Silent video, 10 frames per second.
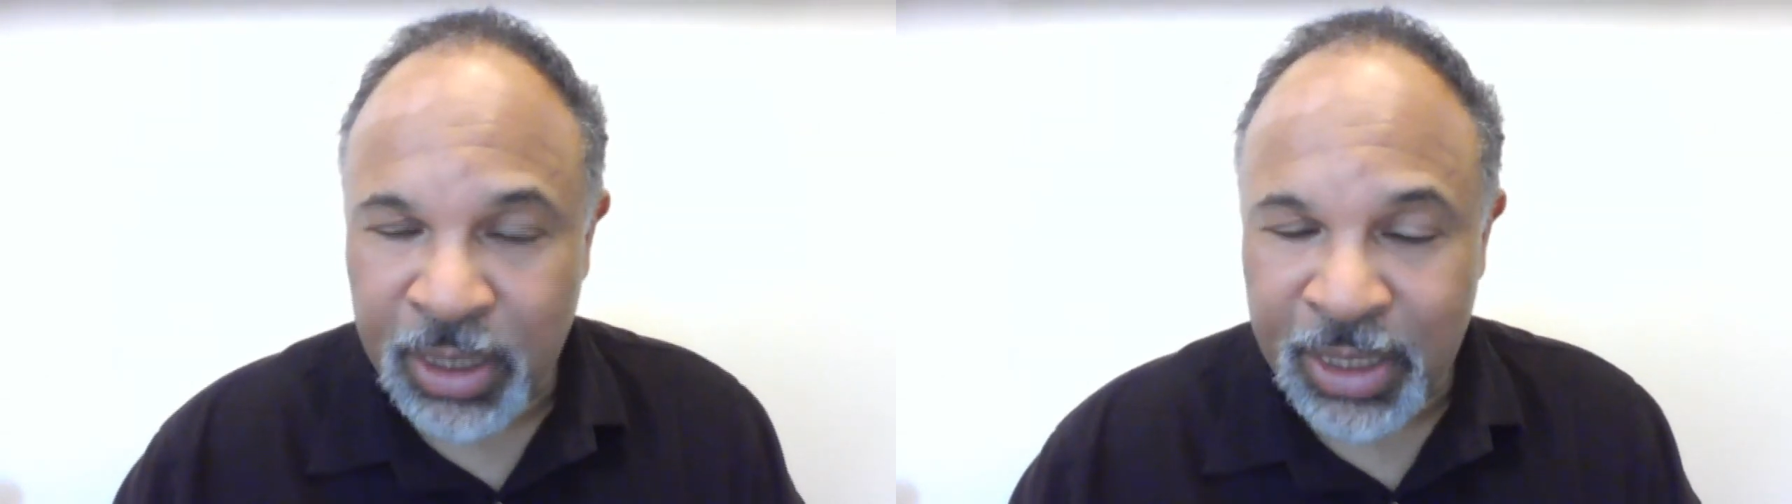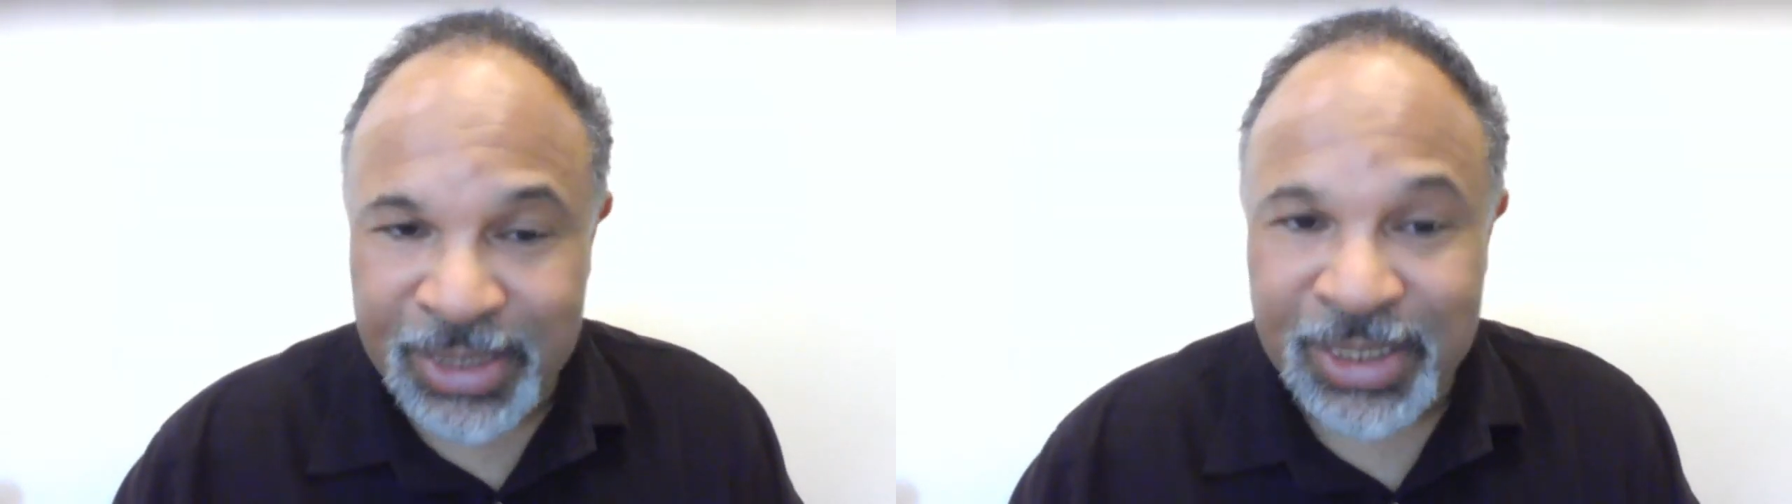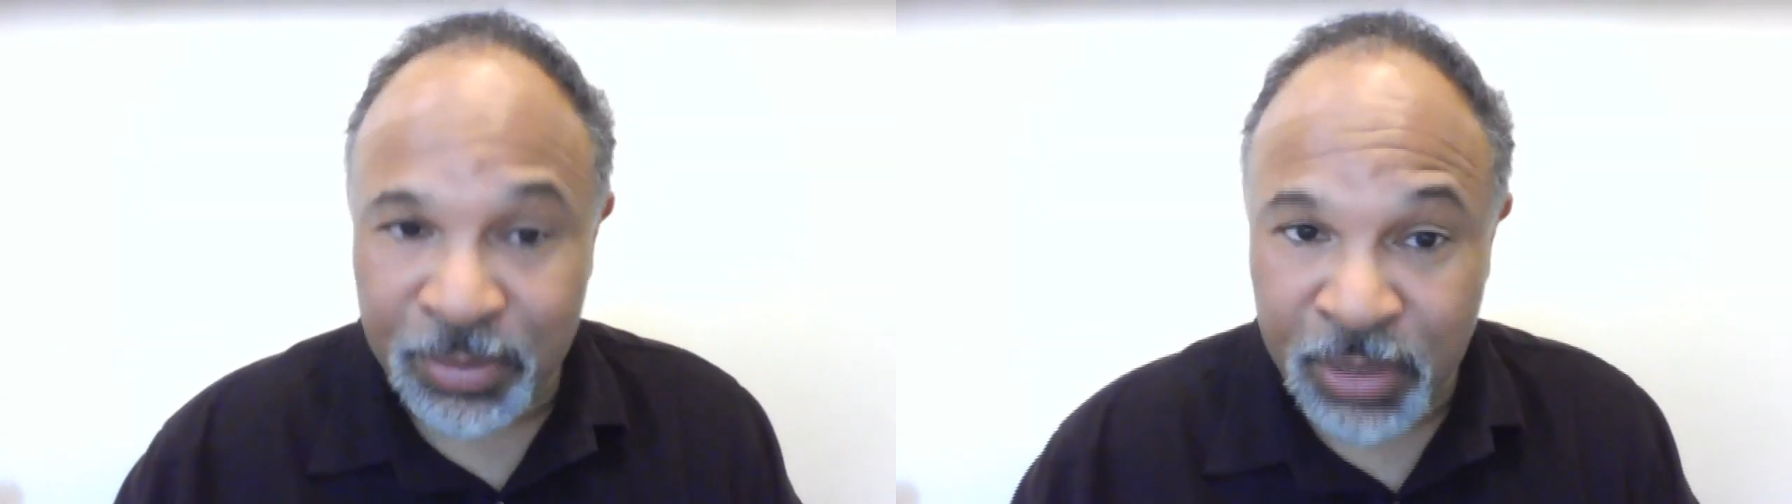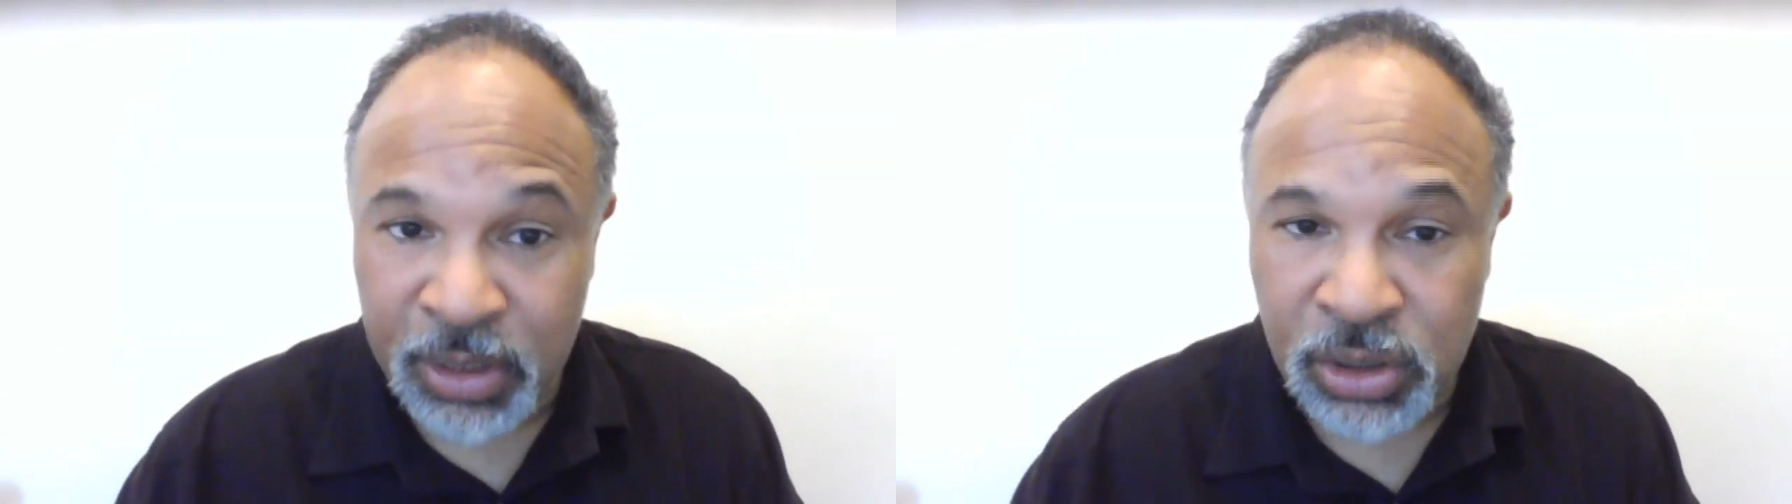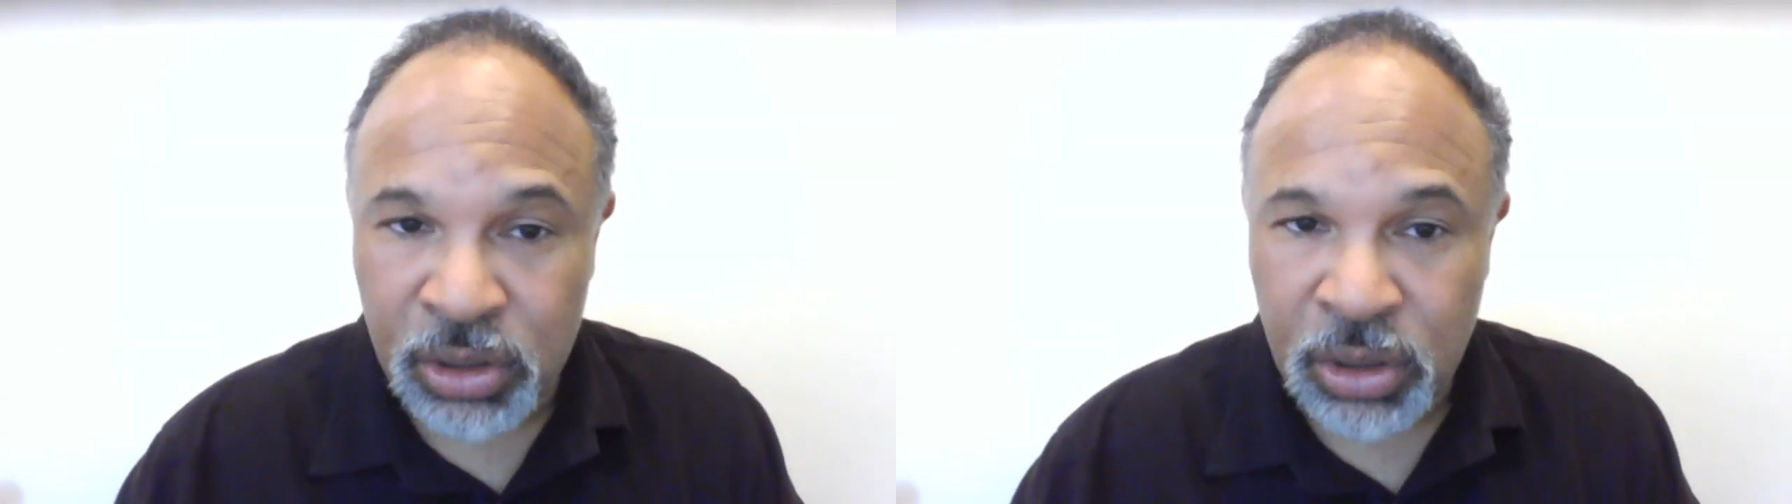his
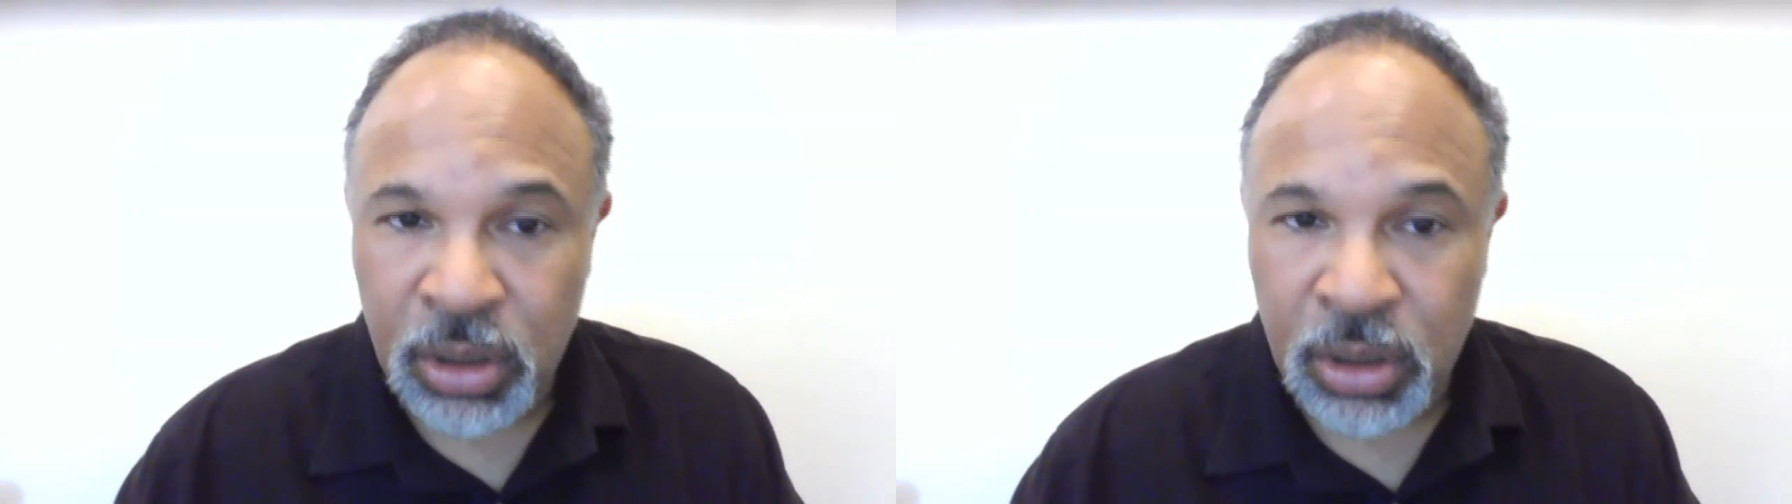image,